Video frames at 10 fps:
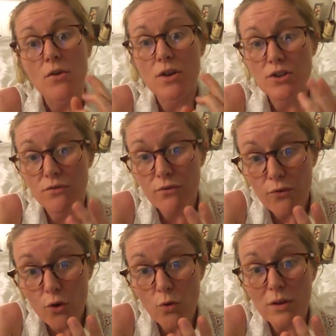Question
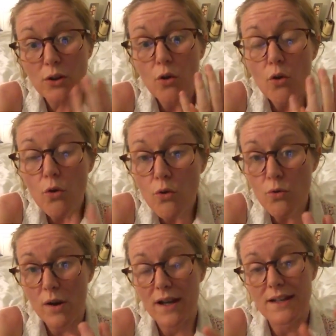4 will
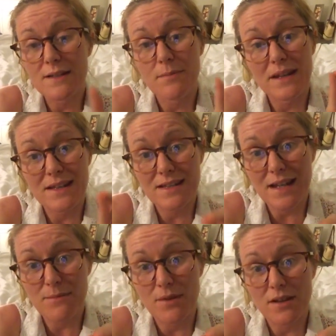always be a
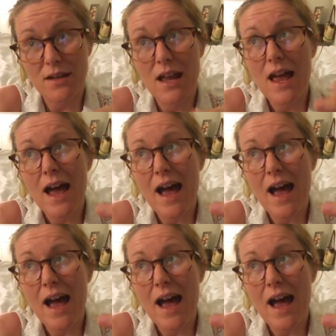statement